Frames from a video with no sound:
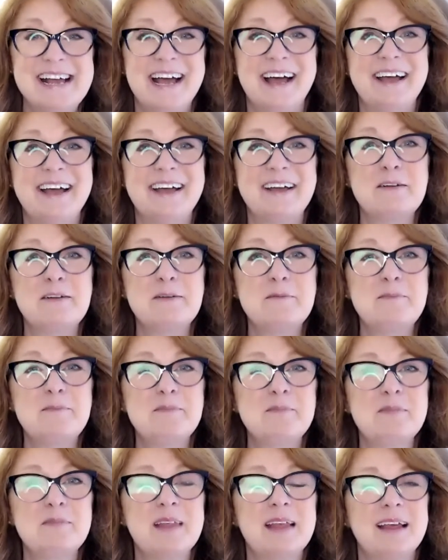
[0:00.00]

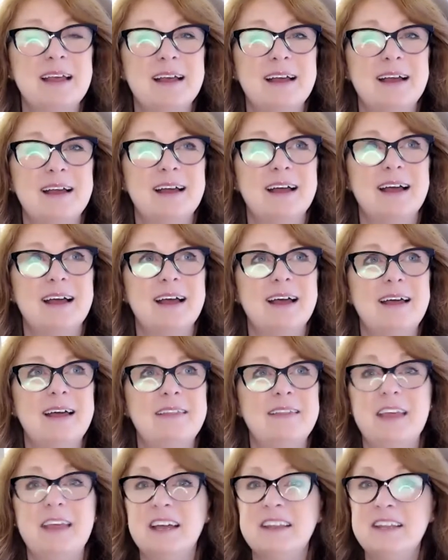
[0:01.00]

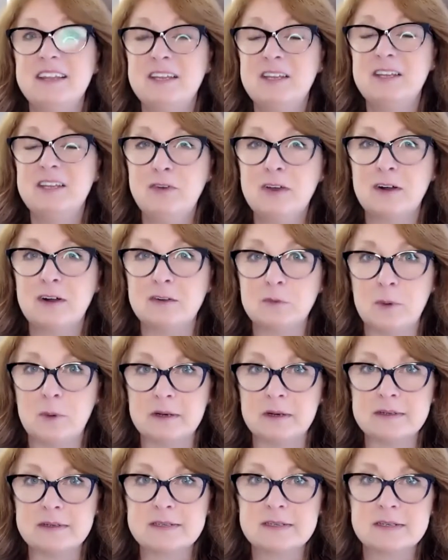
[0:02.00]
They are the difficult
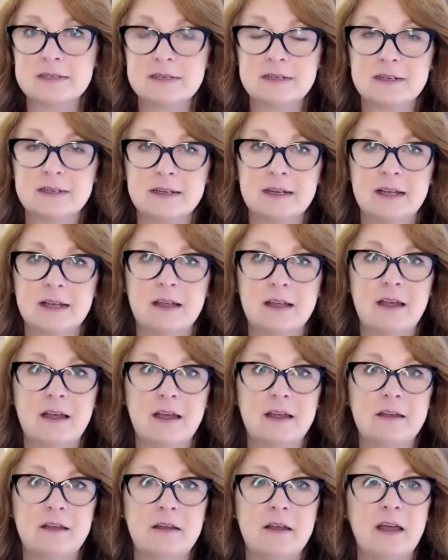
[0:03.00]
ones.
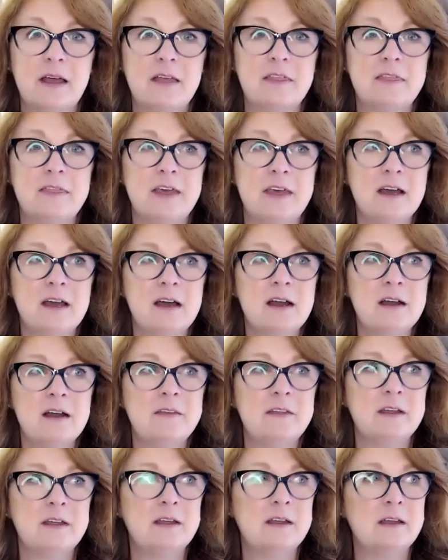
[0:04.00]
They are
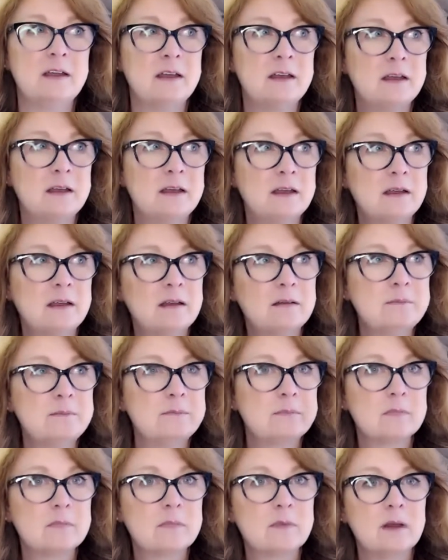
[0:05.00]

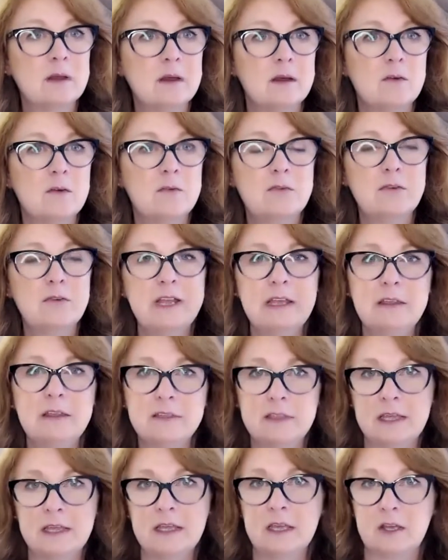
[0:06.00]
the free
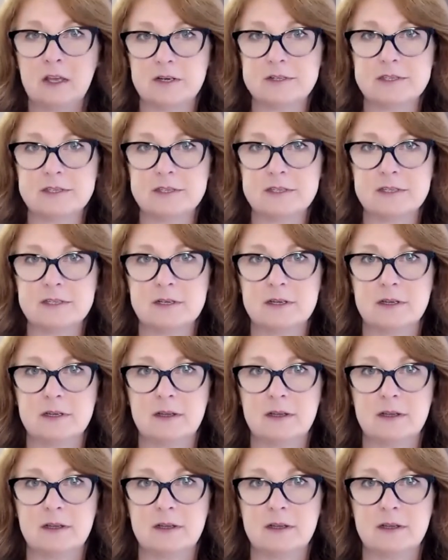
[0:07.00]
thinkers.